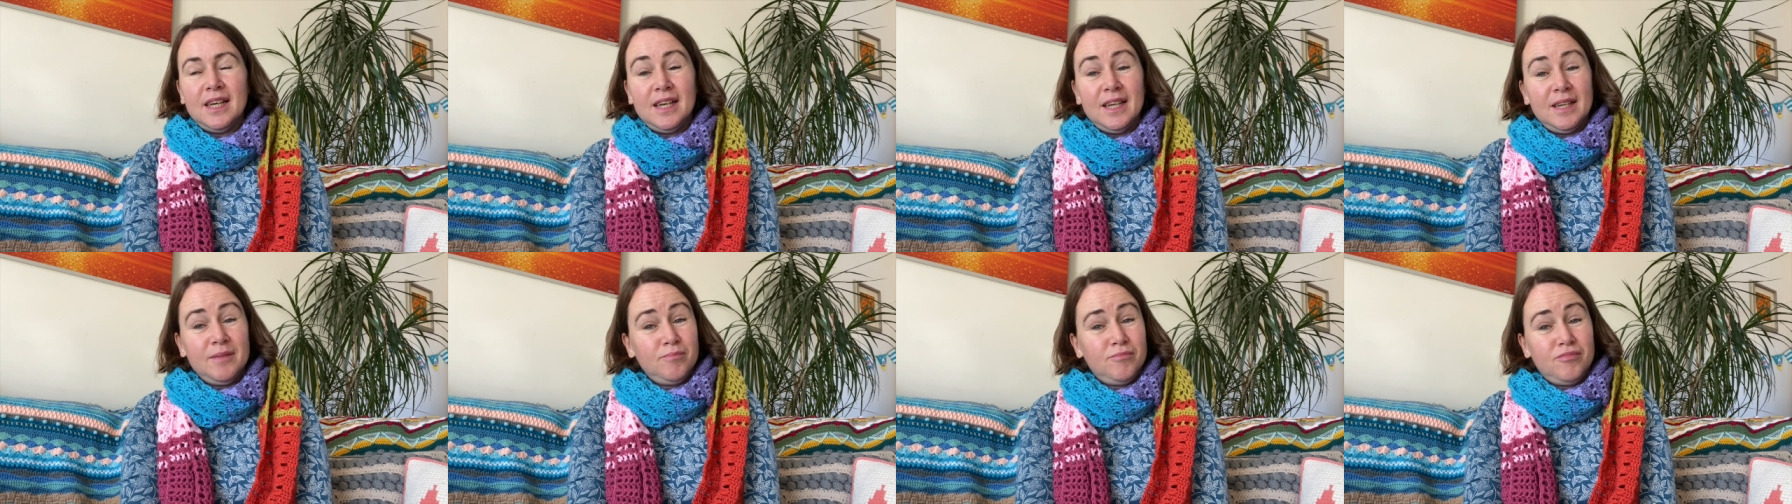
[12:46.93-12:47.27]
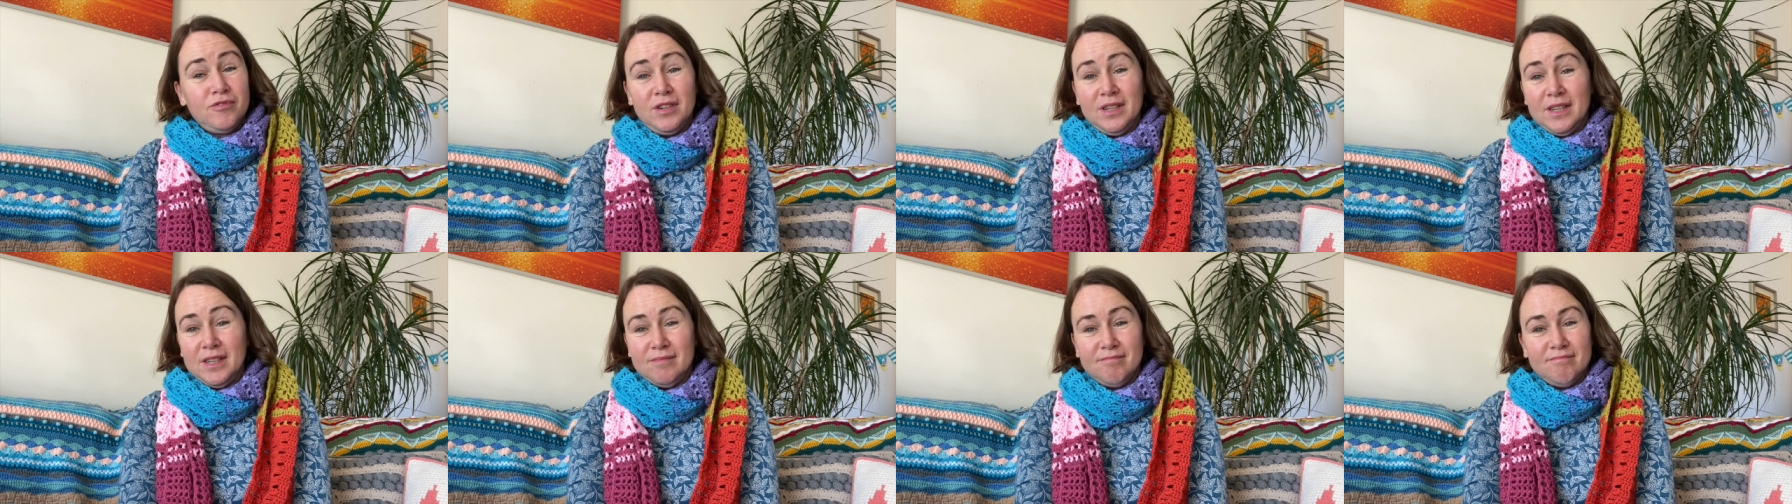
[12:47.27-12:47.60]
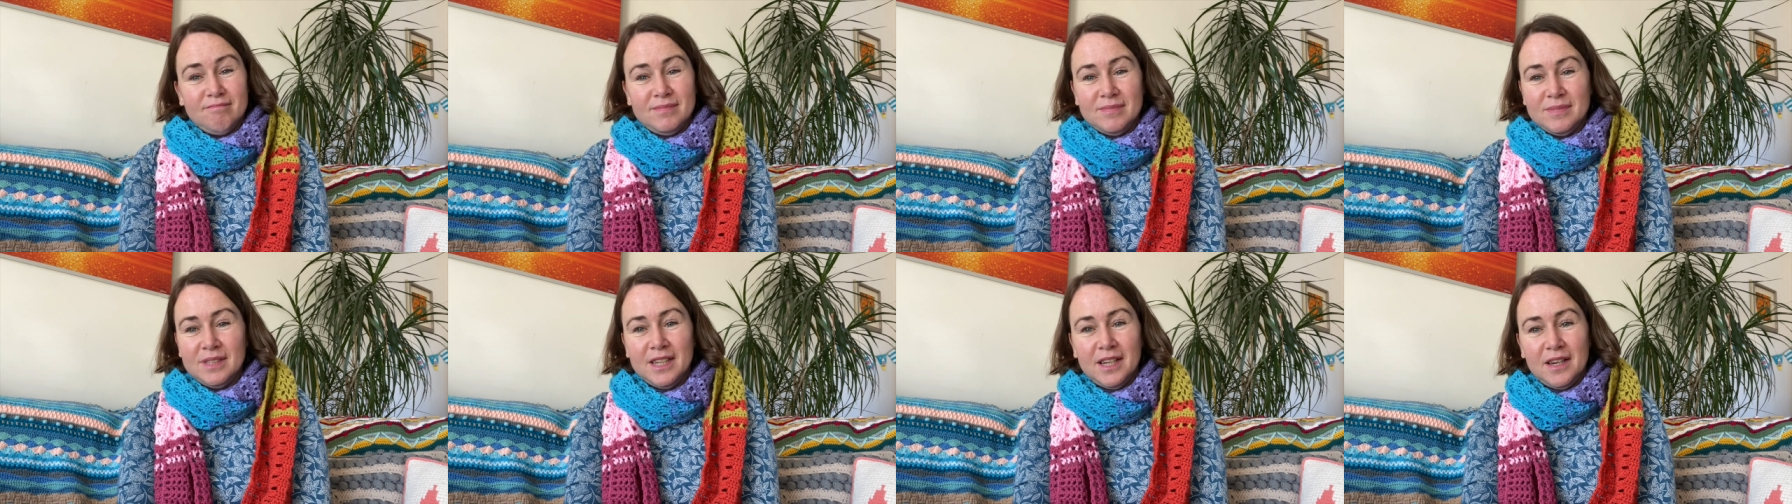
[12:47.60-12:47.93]
Brilliant,
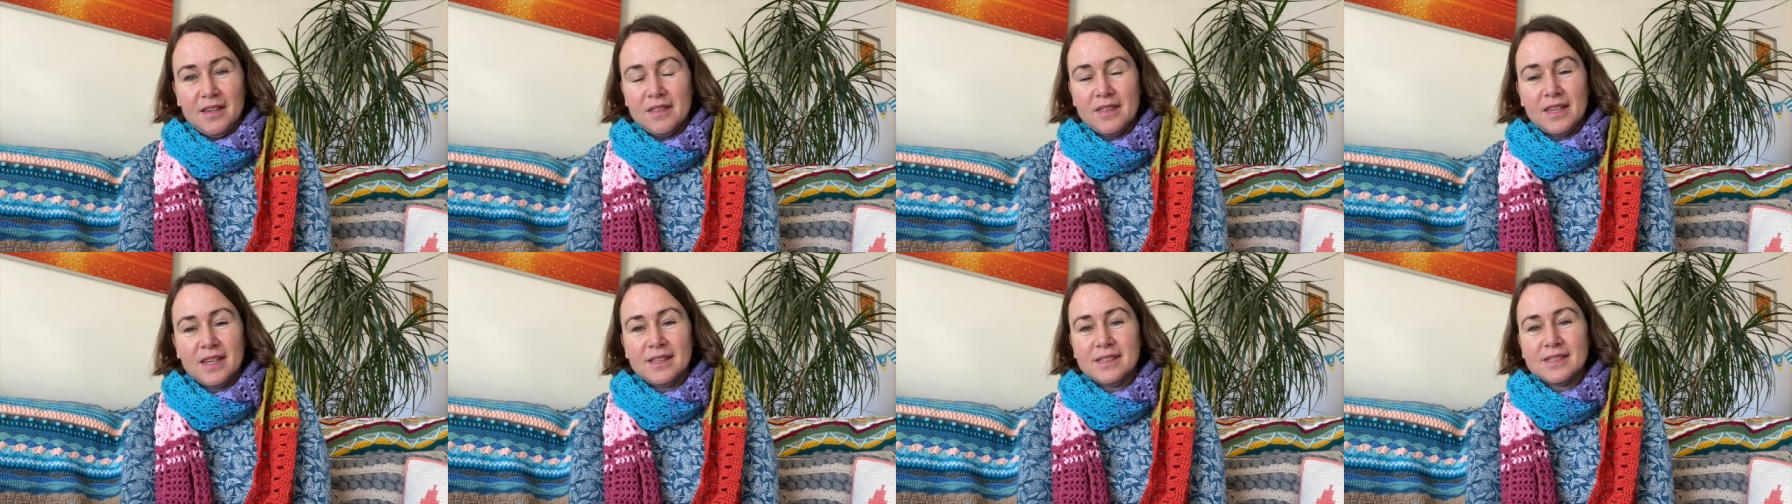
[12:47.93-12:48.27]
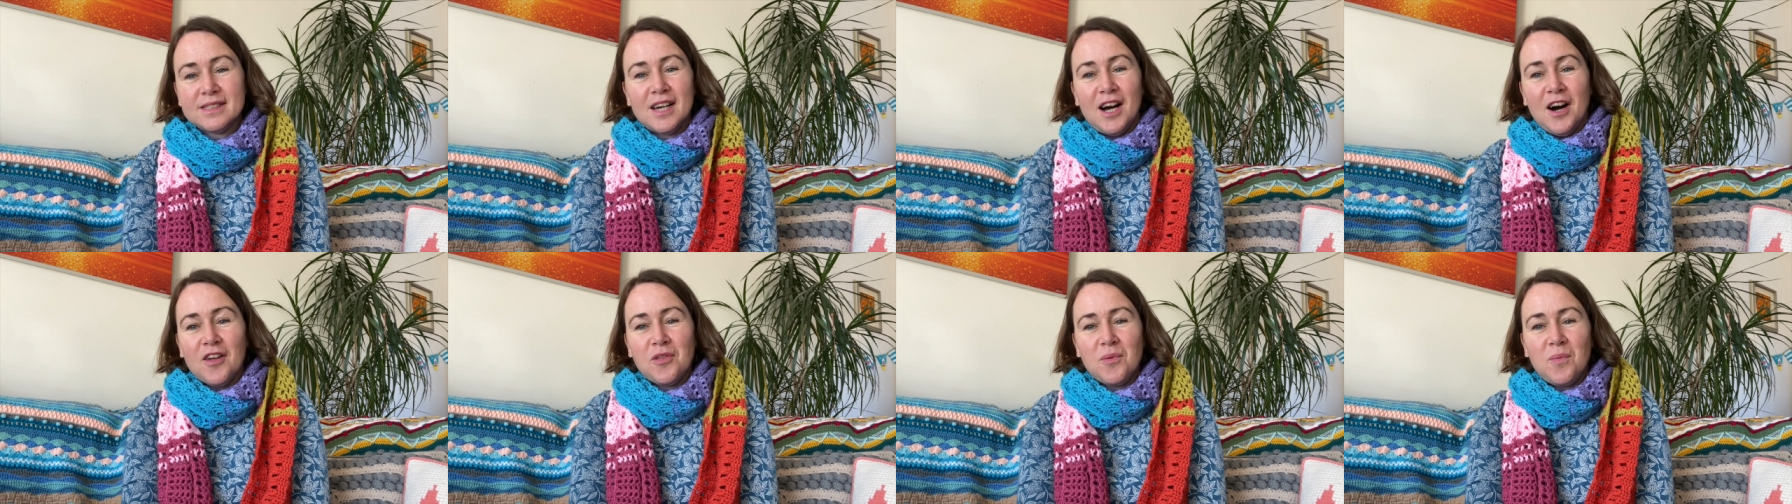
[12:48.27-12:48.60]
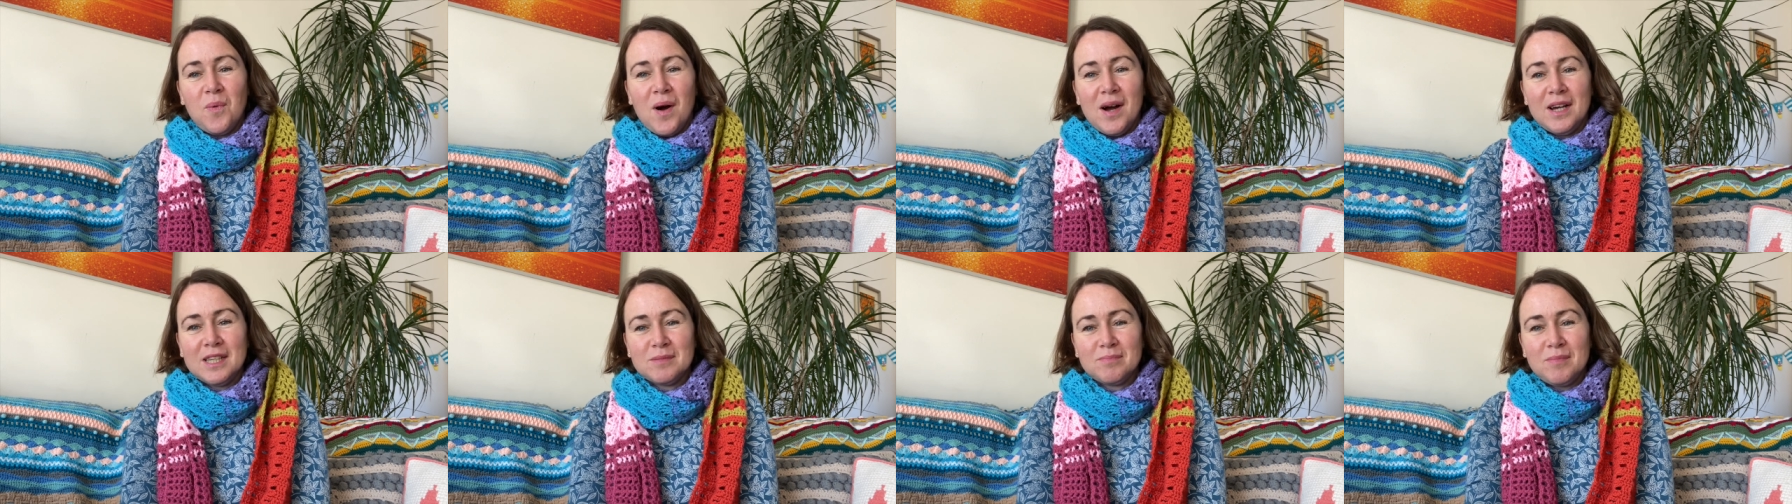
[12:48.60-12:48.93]
you know, things that
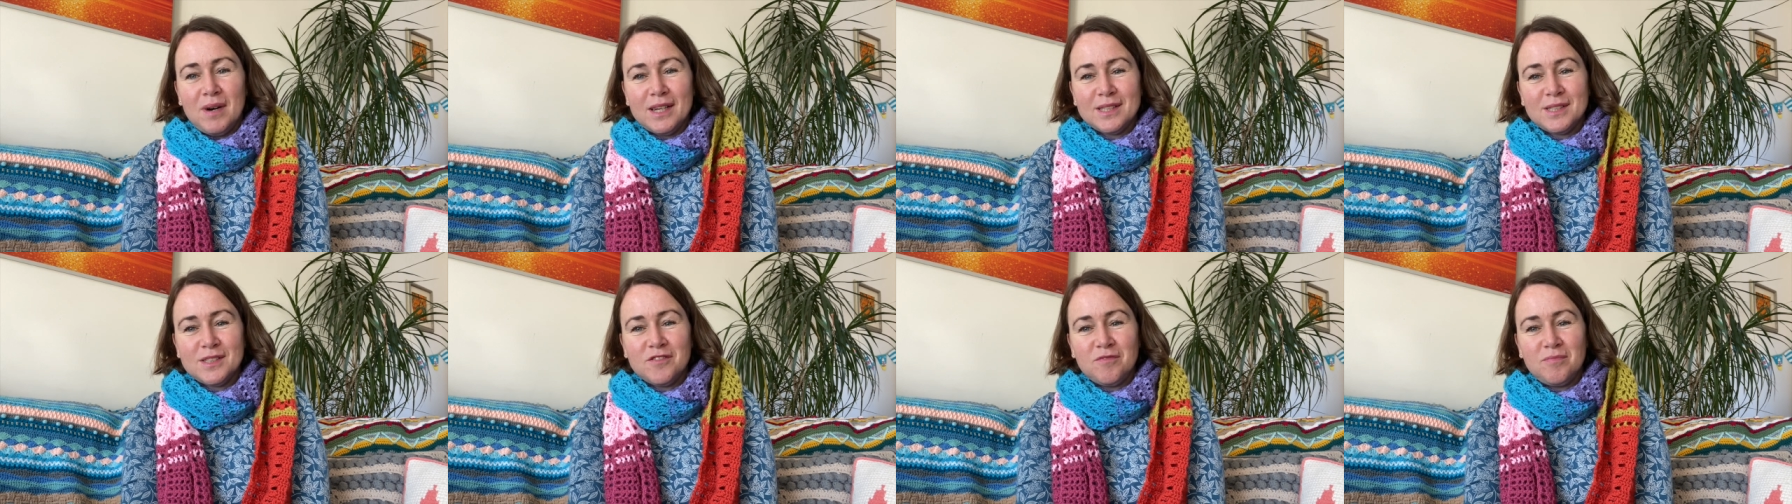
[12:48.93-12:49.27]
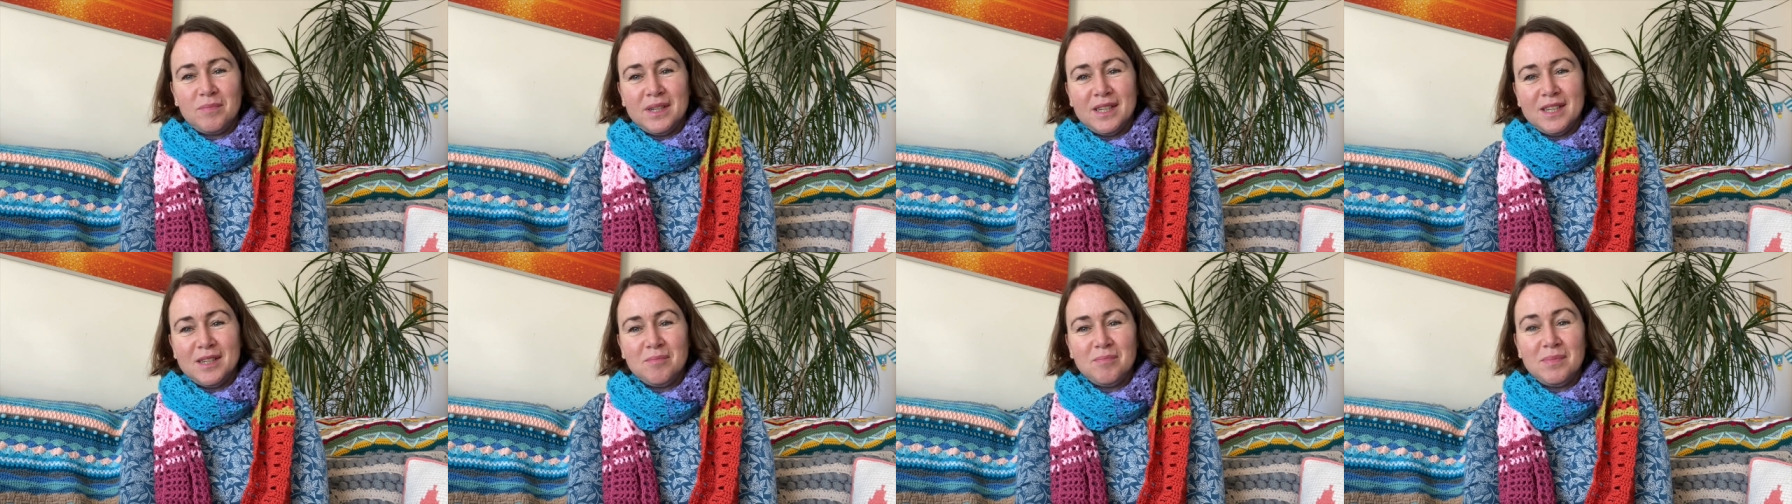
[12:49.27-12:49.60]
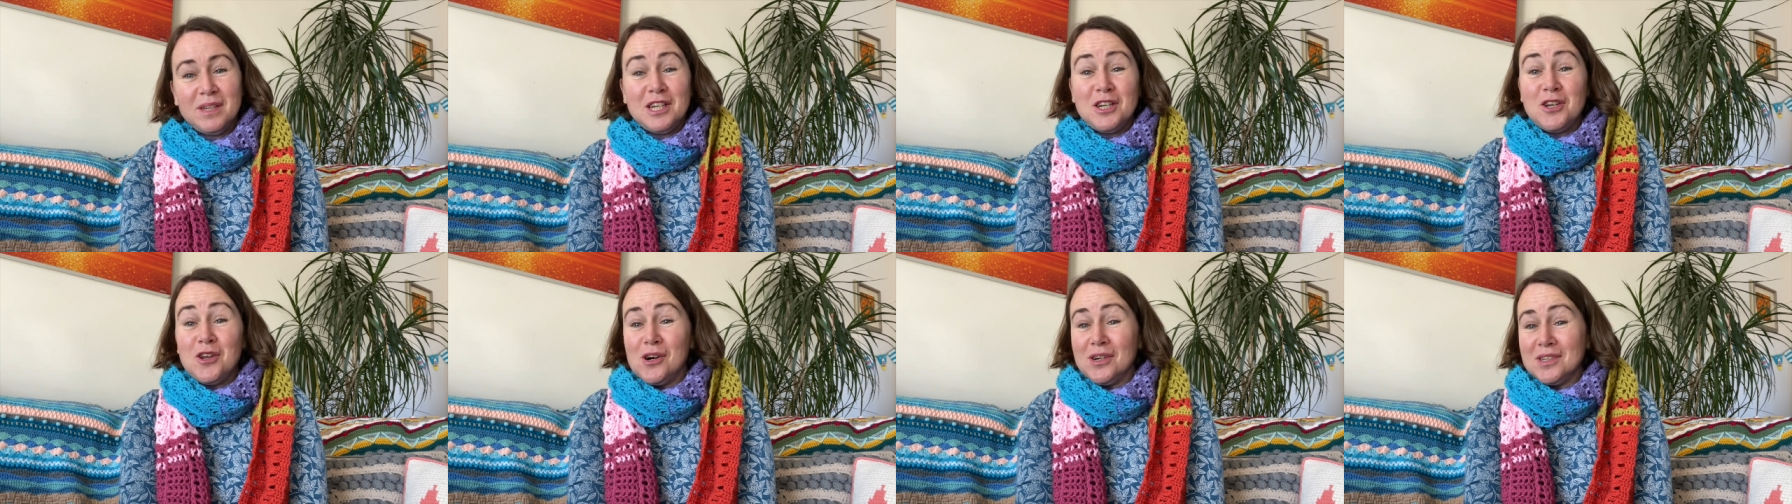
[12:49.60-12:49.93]
otherwise might have
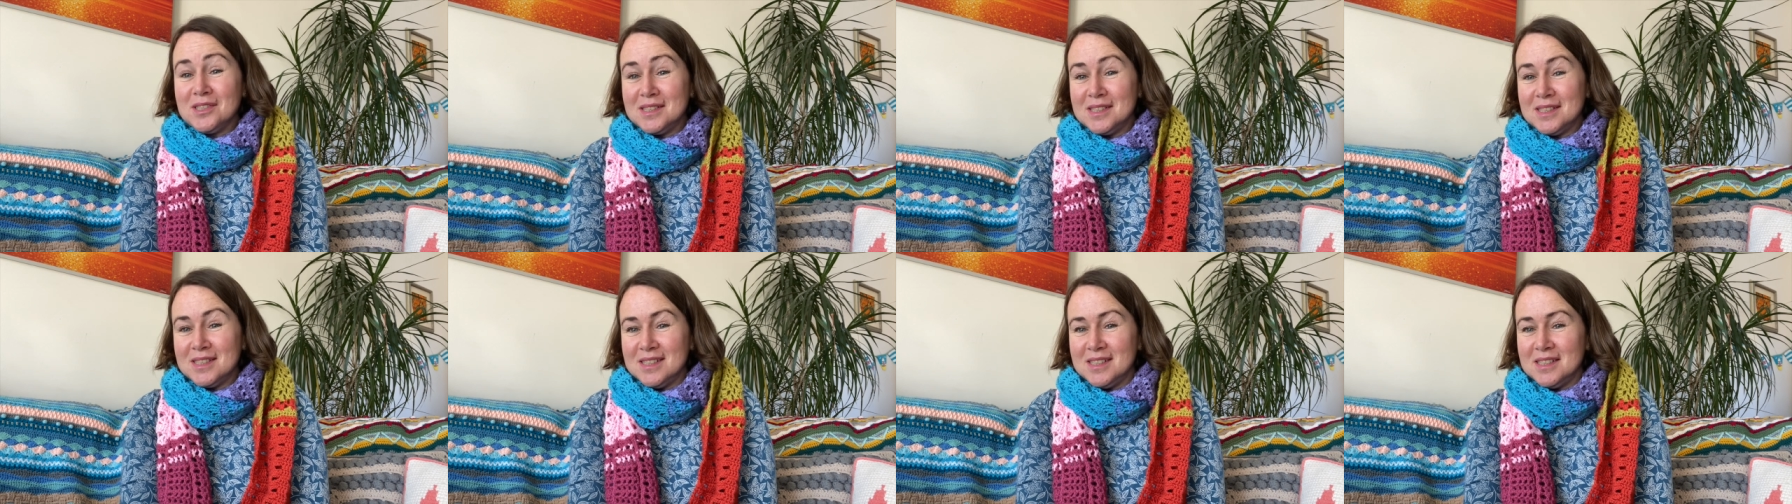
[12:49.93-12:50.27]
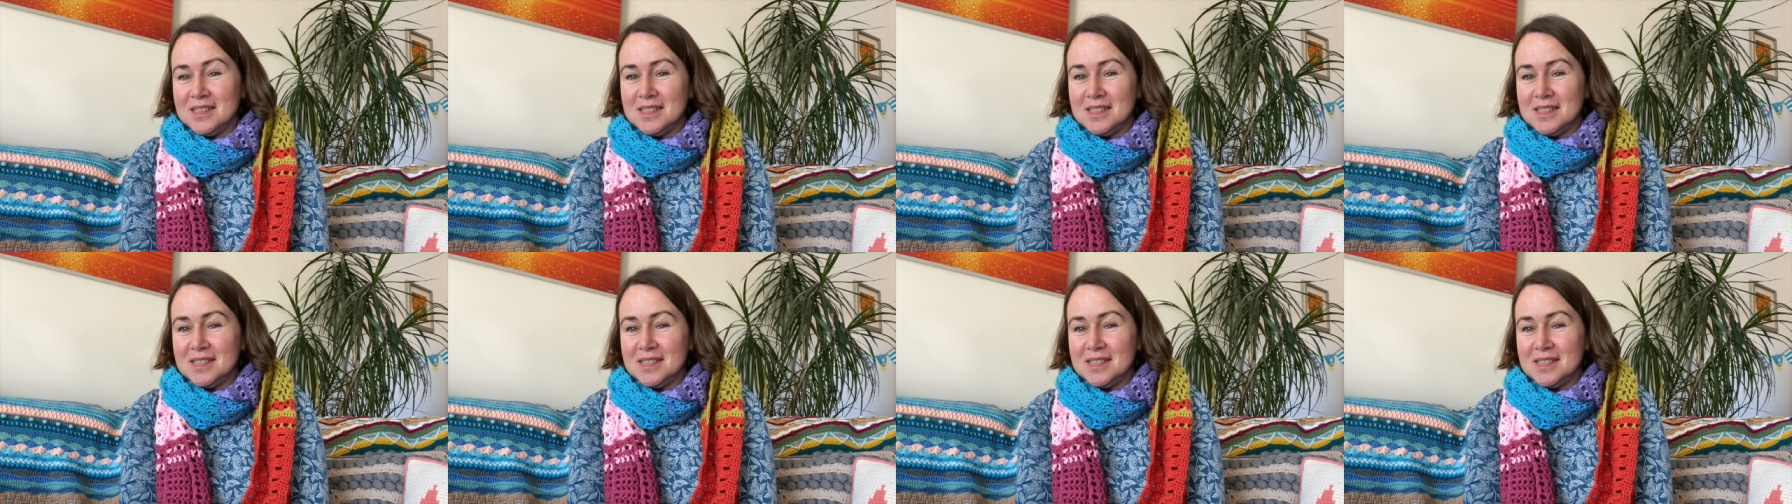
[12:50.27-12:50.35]
been lost.